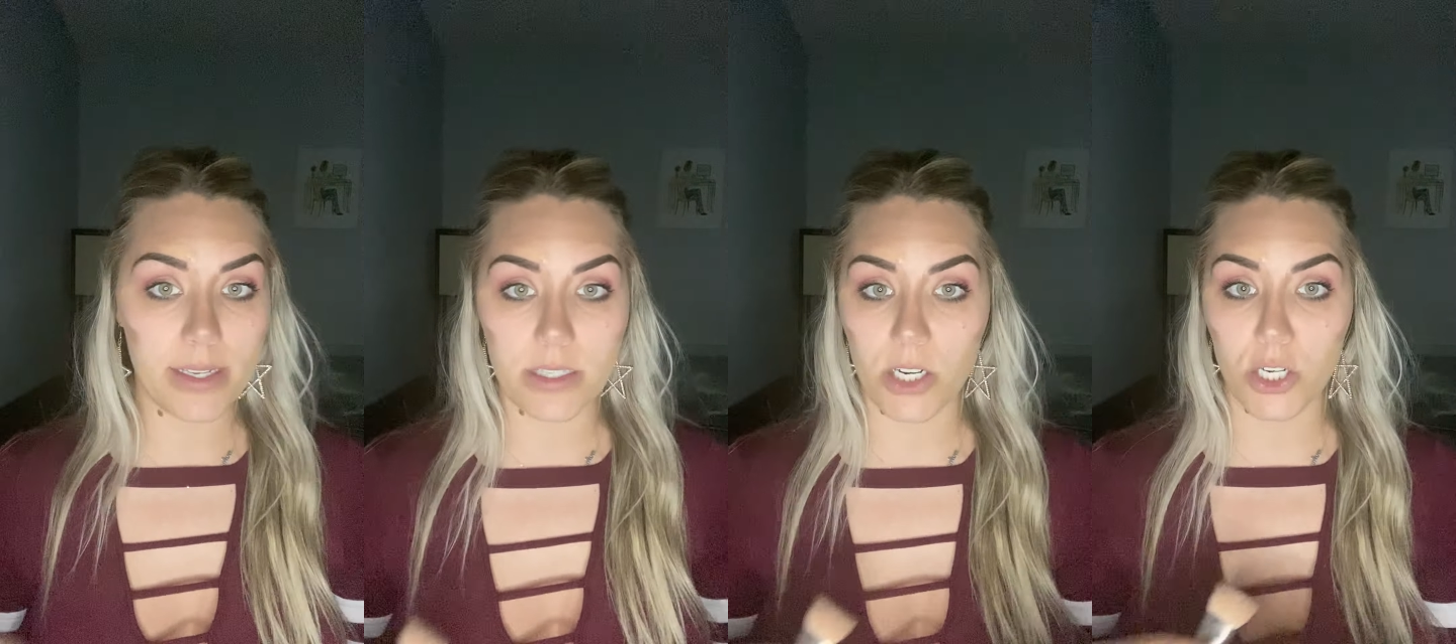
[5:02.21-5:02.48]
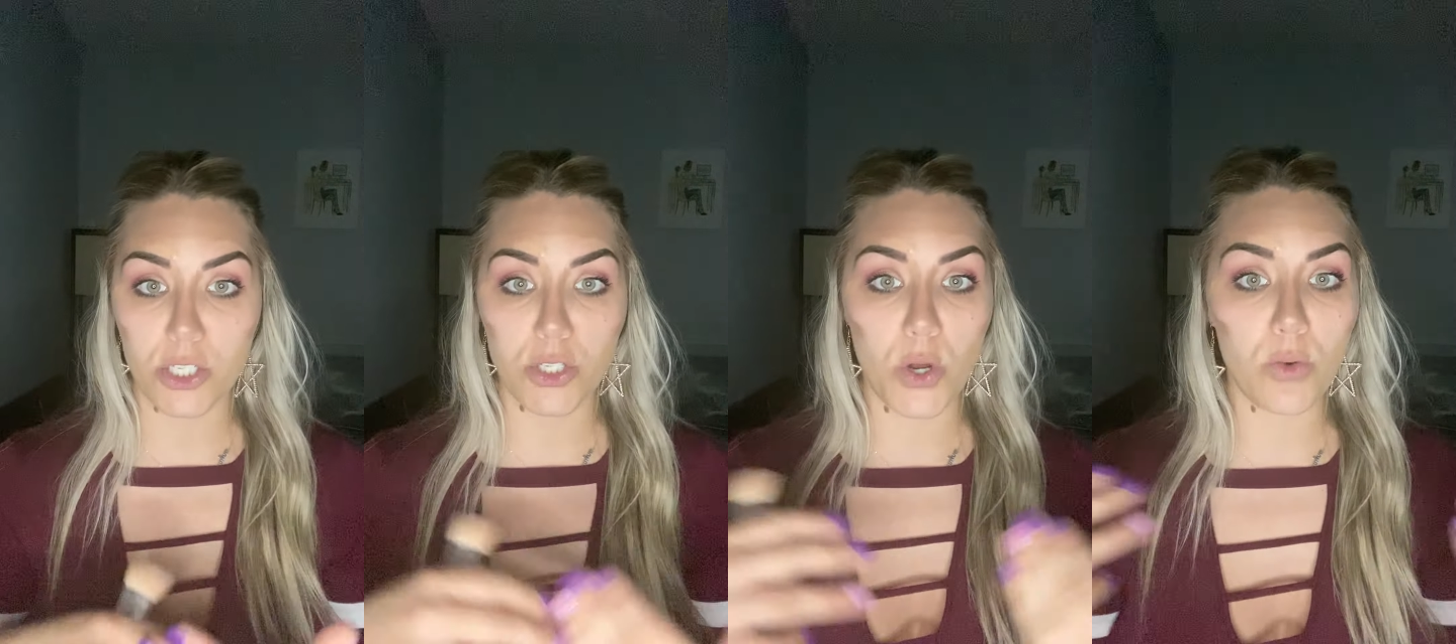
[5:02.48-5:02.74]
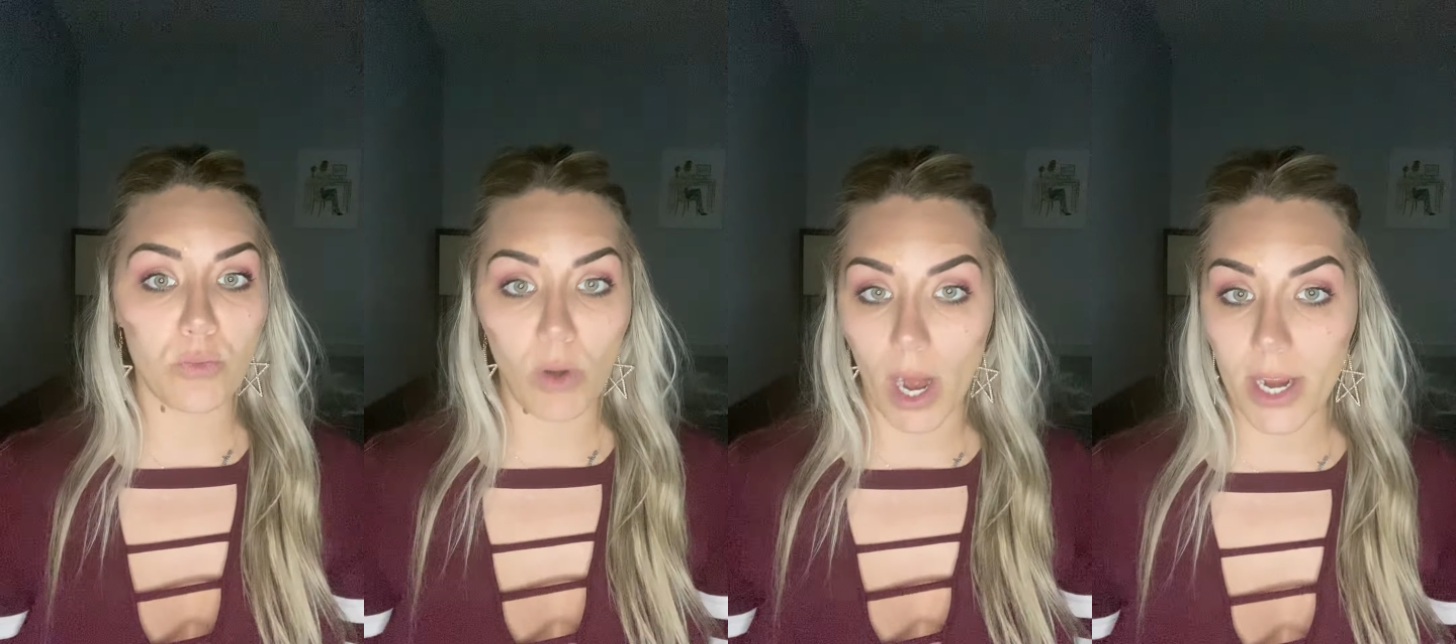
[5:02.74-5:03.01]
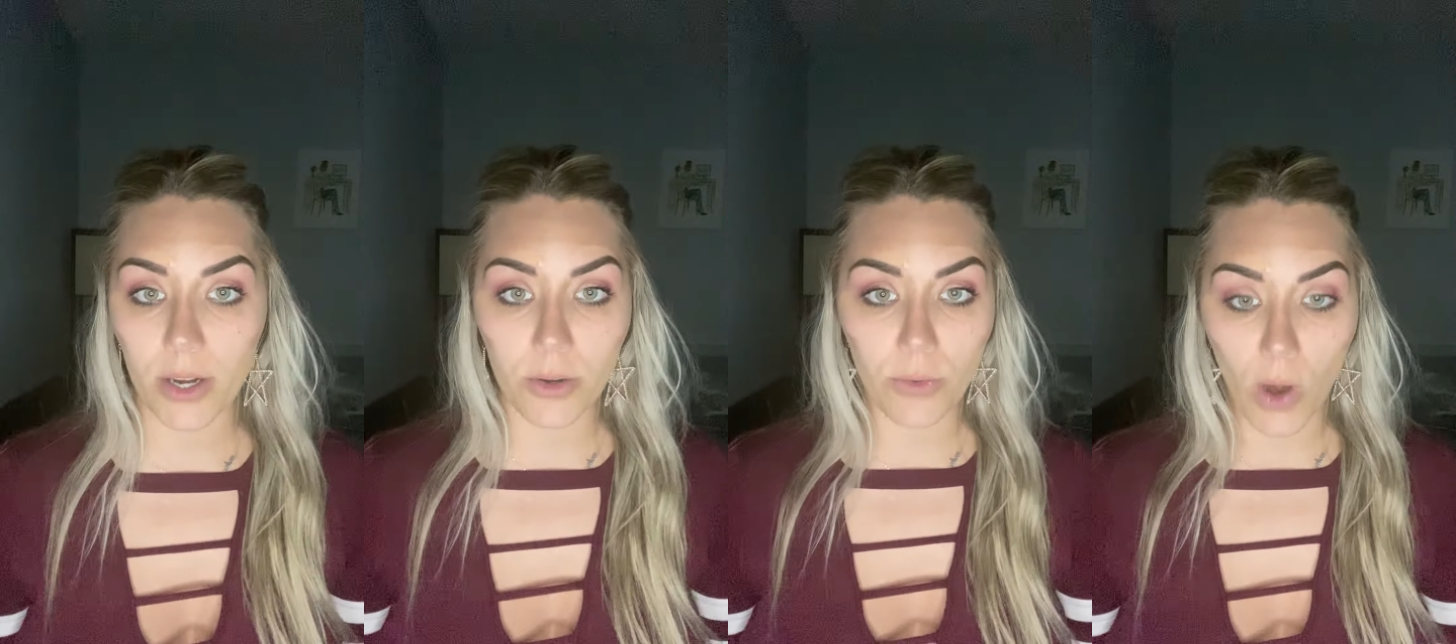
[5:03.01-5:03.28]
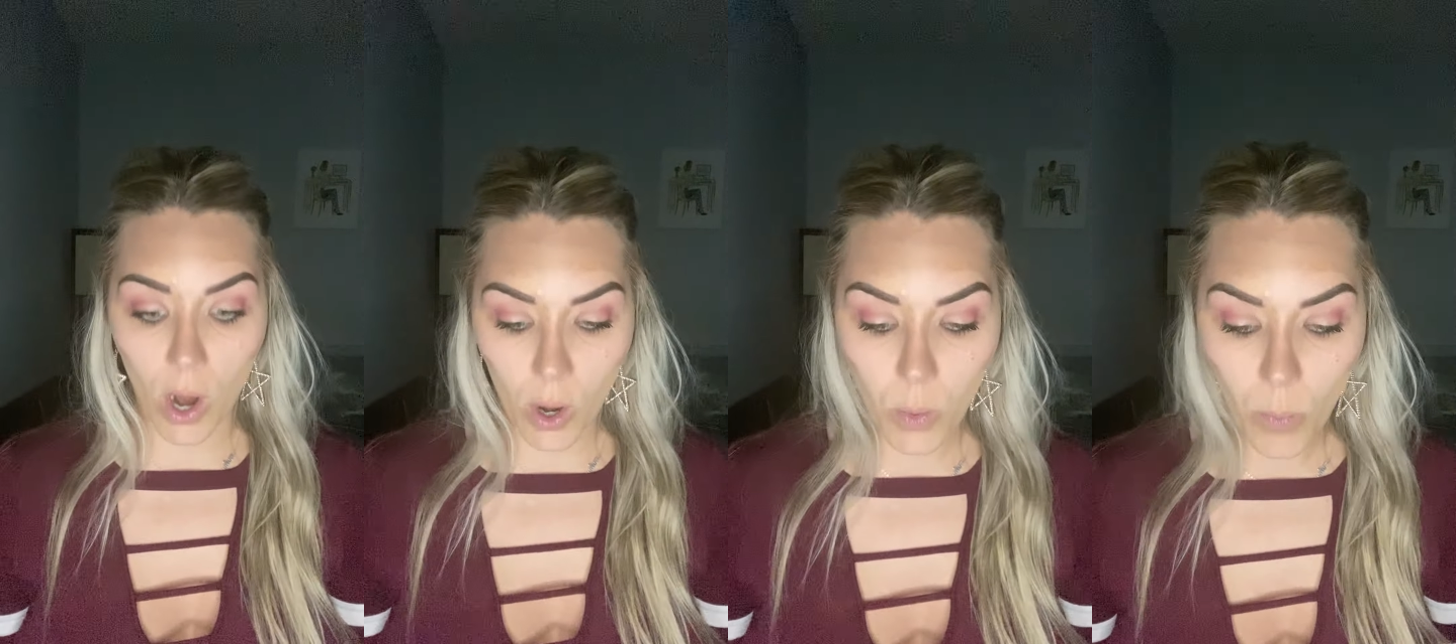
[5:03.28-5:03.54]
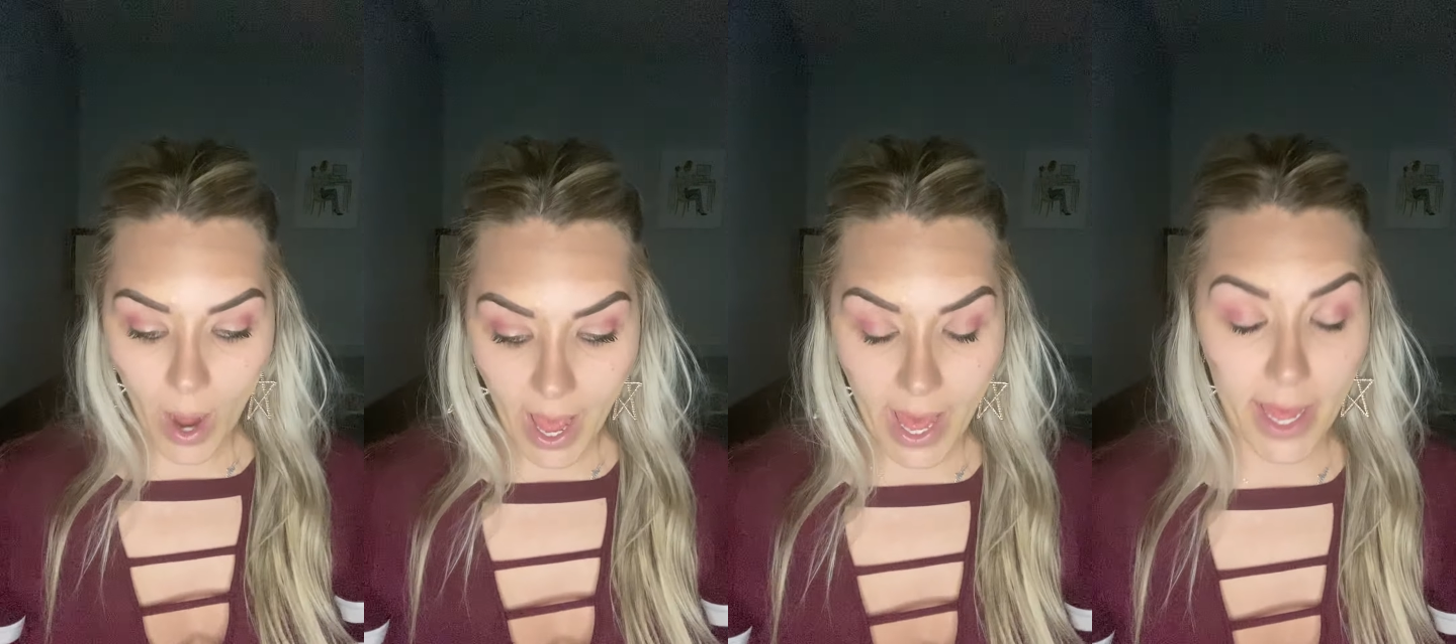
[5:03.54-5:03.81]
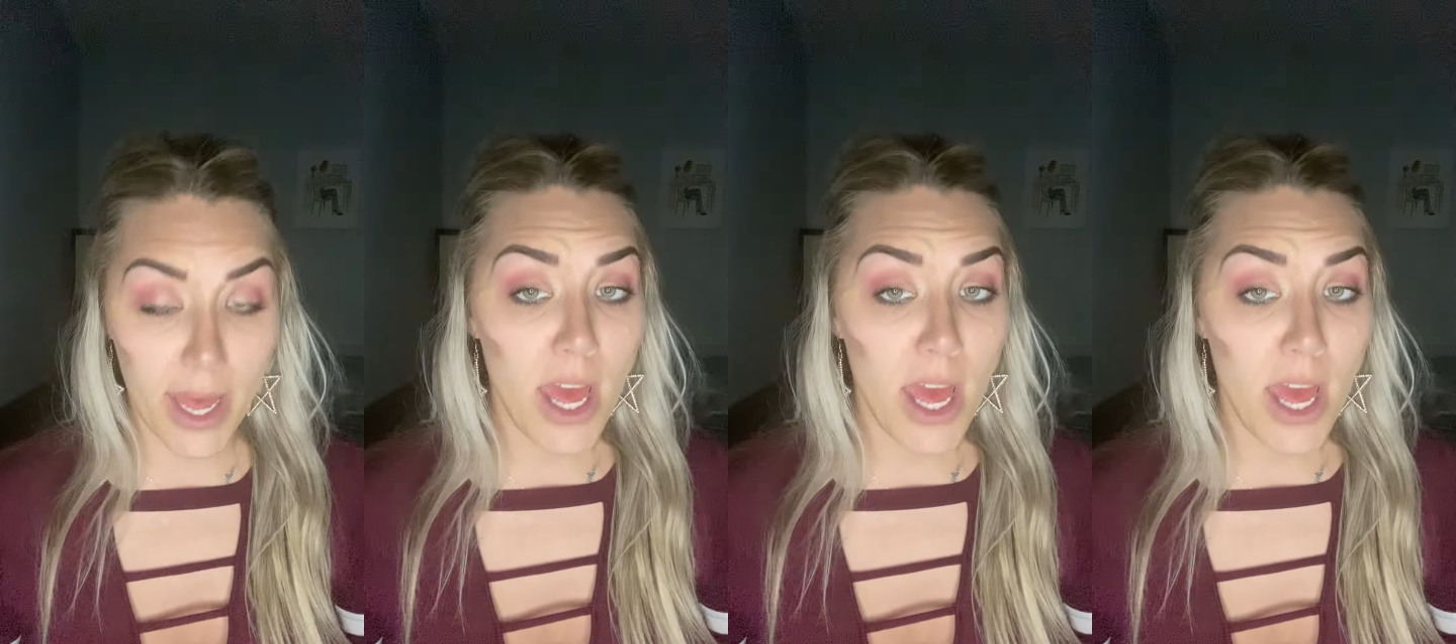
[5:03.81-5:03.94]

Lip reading: There is no right or wrong way